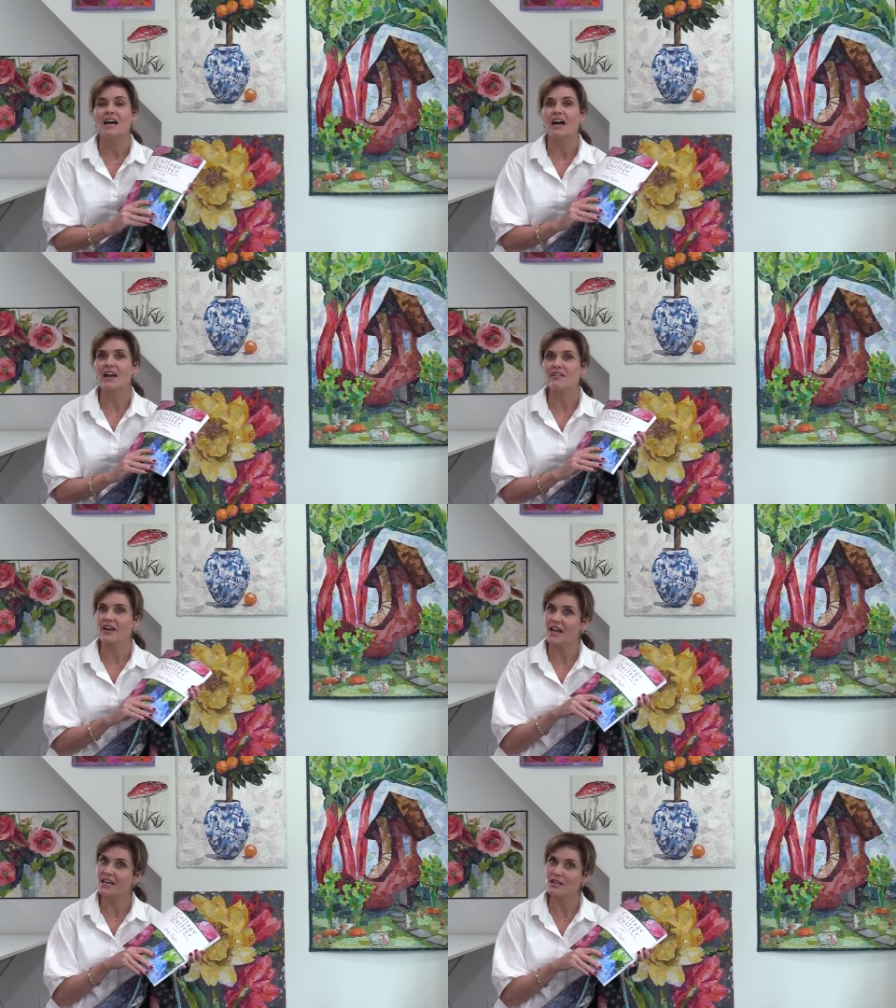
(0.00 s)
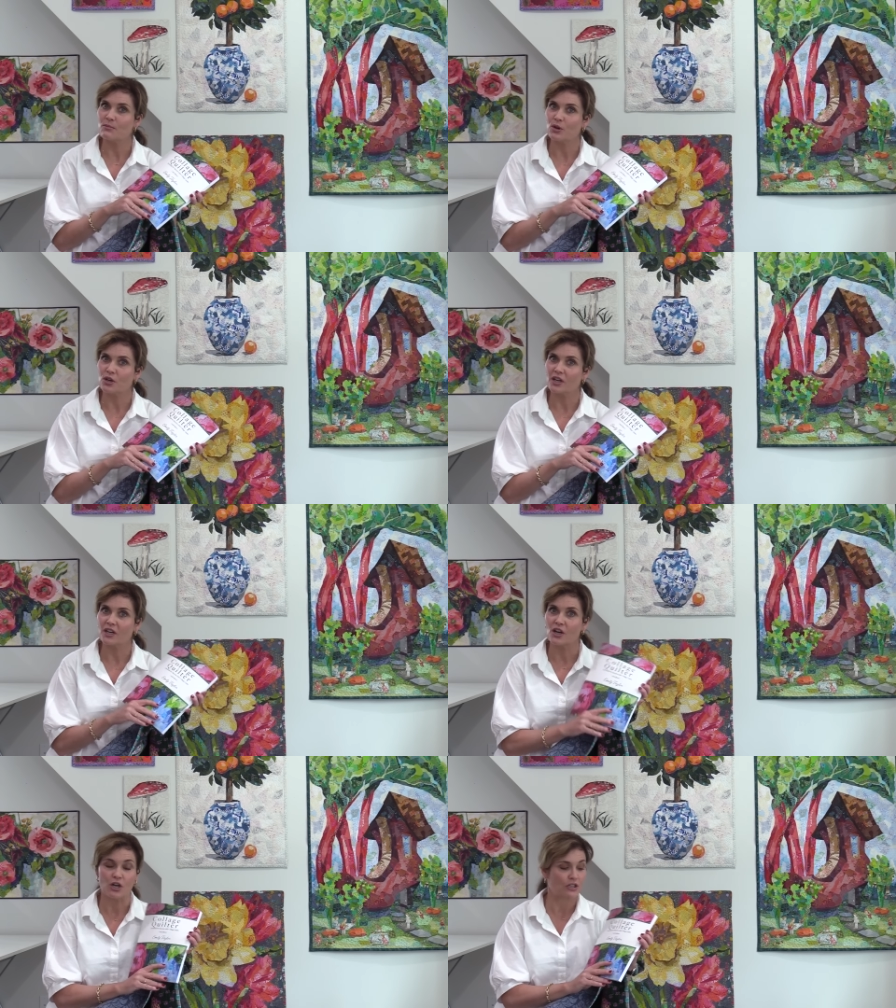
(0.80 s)
I have a handy book
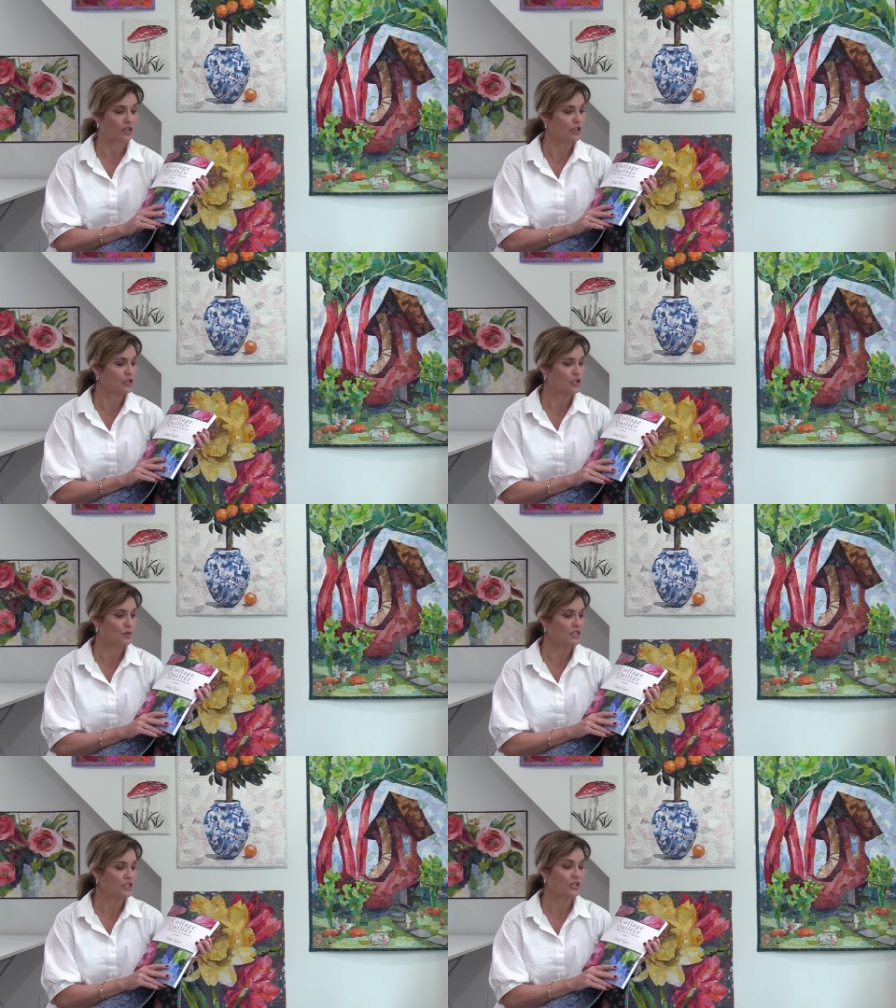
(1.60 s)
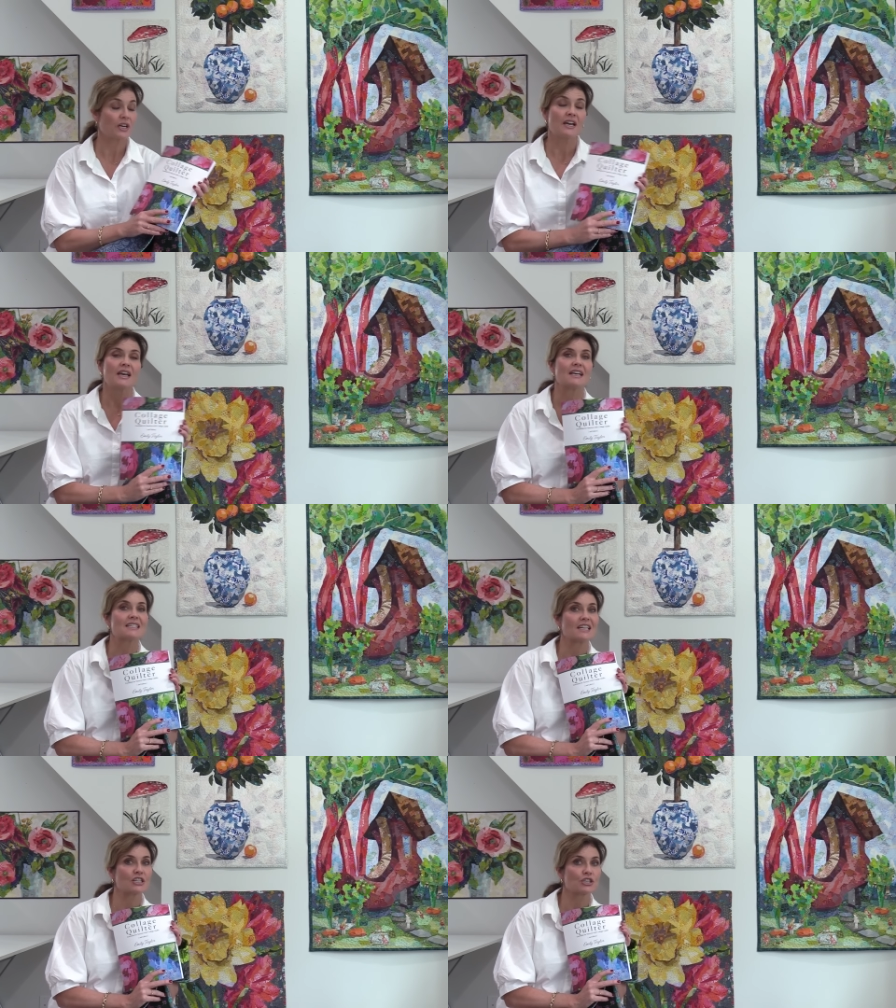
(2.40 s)
called Collage Quilter,
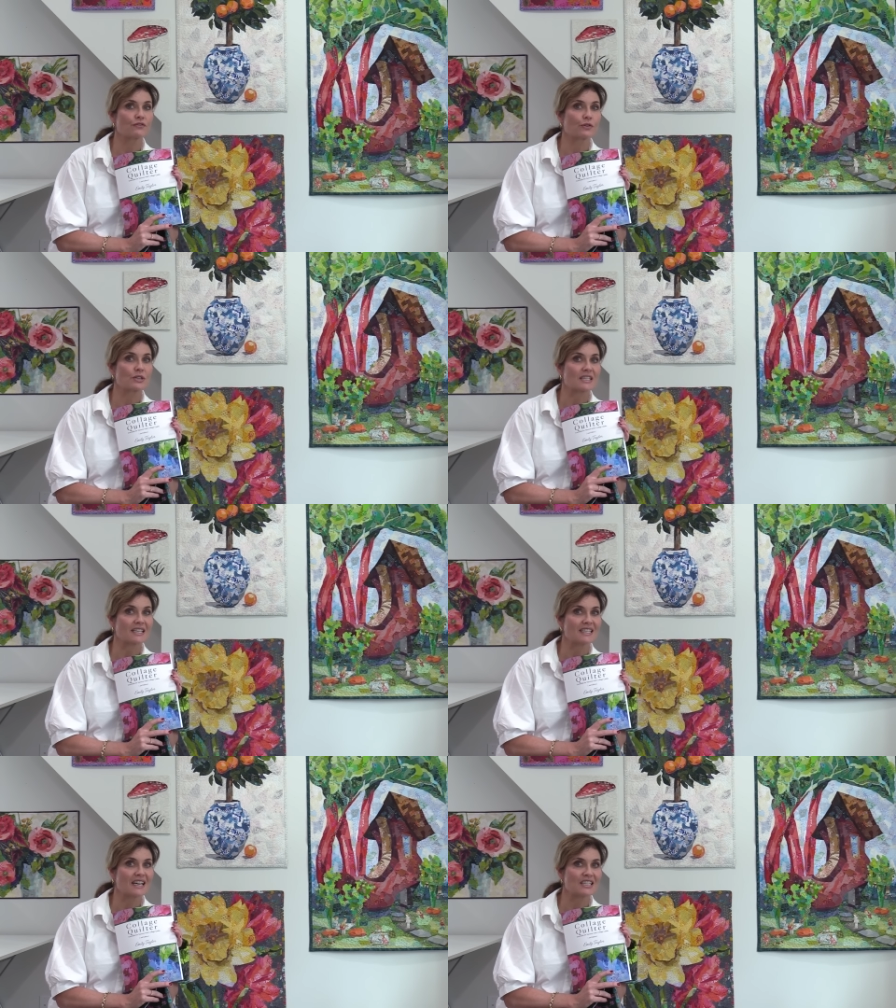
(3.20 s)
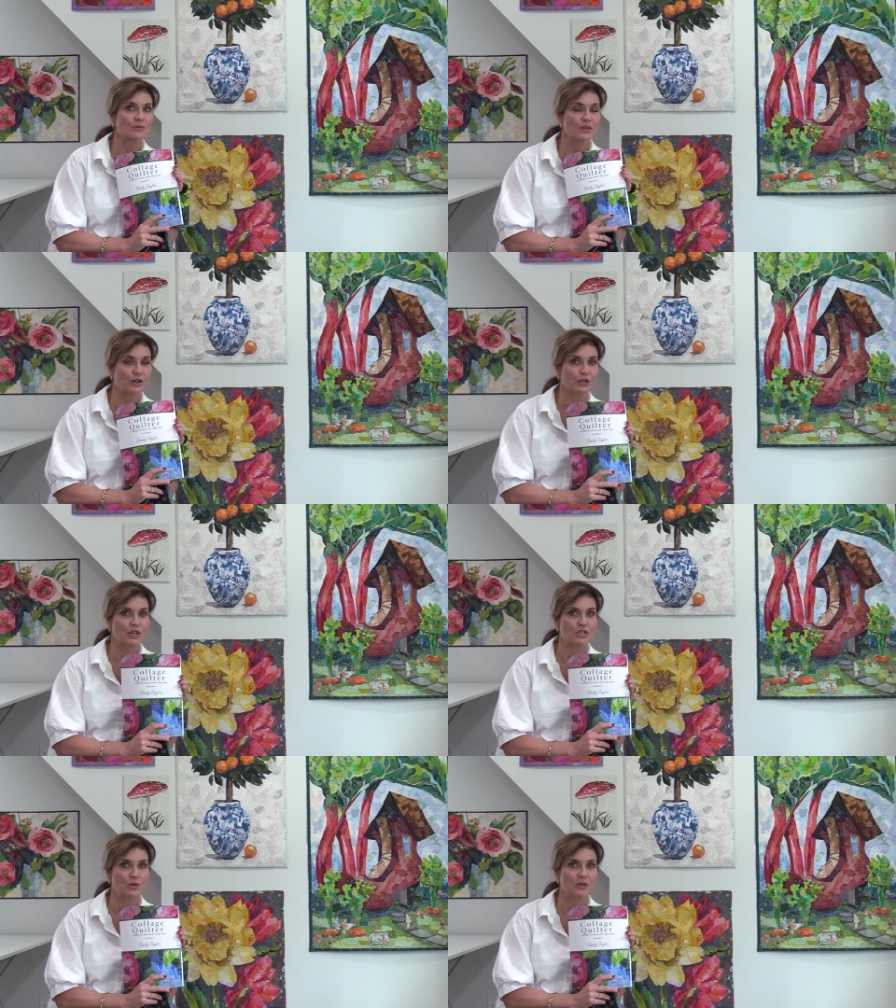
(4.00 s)
Essentials for Success with
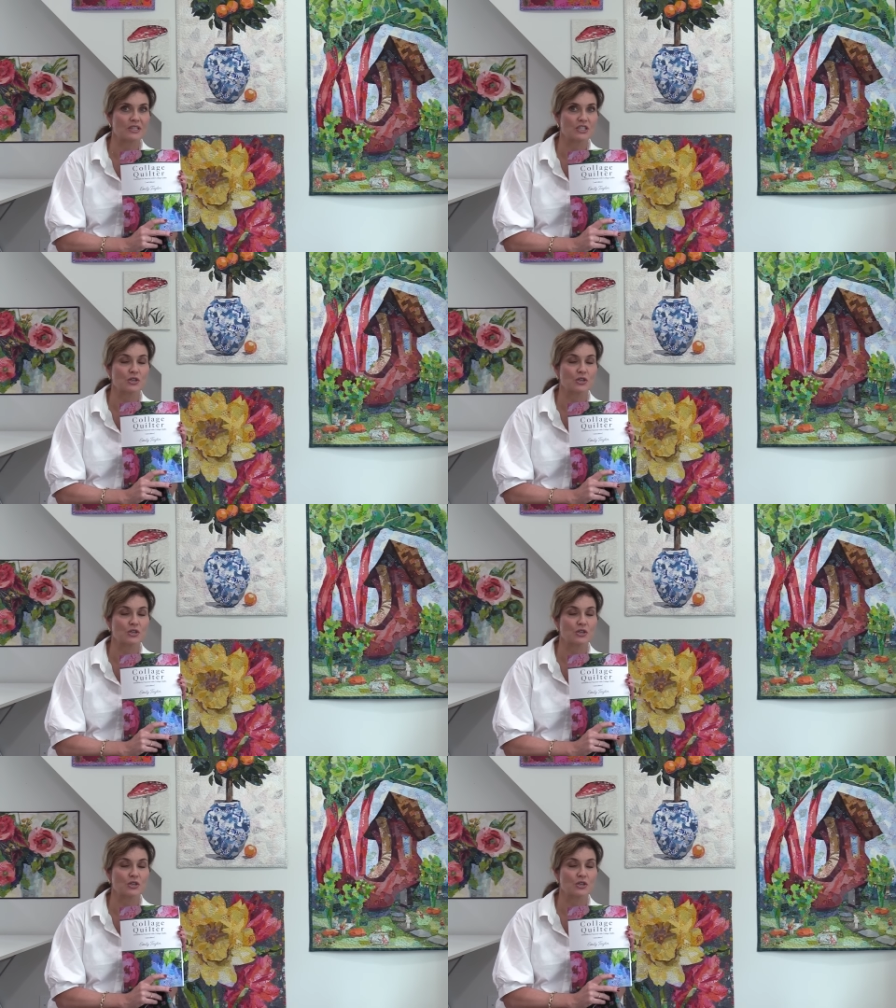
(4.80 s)
Collage Quilts.